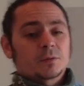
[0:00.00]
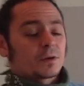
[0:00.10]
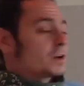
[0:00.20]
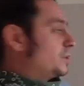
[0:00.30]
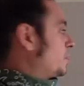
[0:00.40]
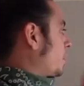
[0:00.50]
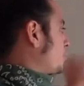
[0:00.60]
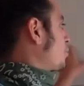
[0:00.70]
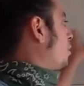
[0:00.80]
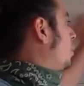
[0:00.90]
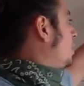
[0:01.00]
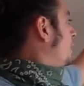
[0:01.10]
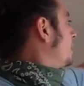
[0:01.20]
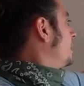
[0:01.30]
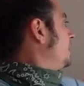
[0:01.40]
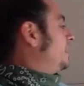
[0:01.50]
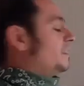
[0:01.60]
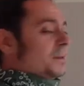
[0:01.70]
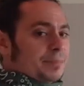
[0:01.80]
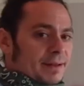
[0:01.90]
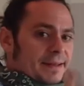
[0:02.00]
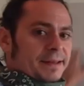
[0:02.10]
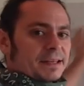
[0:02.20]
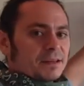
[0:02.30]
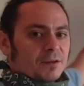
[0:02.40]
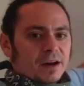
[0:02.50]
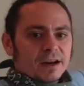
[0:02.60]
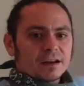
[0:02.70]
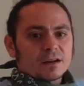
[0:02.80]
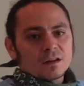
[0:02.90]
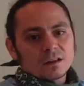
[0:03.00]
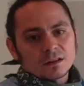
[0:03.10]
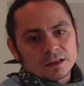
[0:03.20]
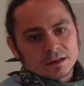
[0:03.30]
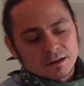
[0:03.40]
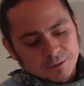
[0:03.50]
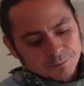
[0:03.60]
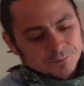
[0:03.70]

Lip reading: We're going to do our drawing in the plane, right all here.